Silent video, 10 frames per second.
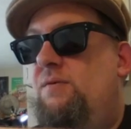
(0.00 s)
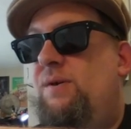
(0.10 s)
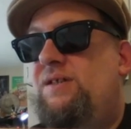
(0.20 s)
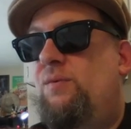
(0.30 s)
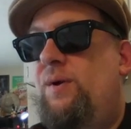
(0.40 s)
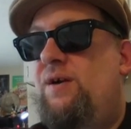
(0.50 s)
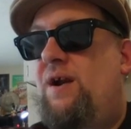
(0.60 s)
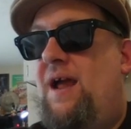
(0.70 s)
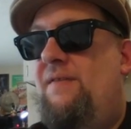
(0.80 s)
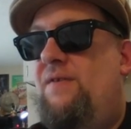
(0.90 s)
There was a winner
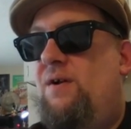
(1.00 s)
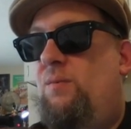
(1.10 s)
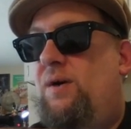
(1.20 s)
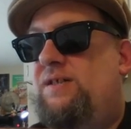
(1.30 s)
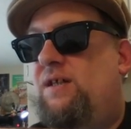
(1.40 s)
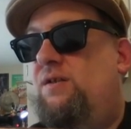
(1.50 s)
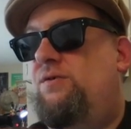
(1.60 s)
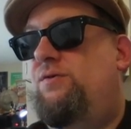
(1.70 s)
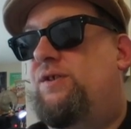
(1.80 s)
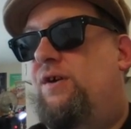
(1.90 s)
and there was a
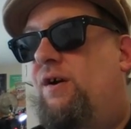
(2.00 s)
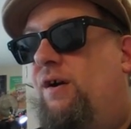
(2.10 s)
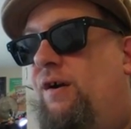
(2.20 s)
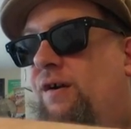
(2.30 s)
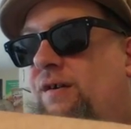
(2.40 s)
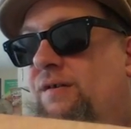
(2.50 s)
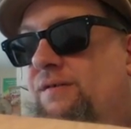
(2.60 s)
loser.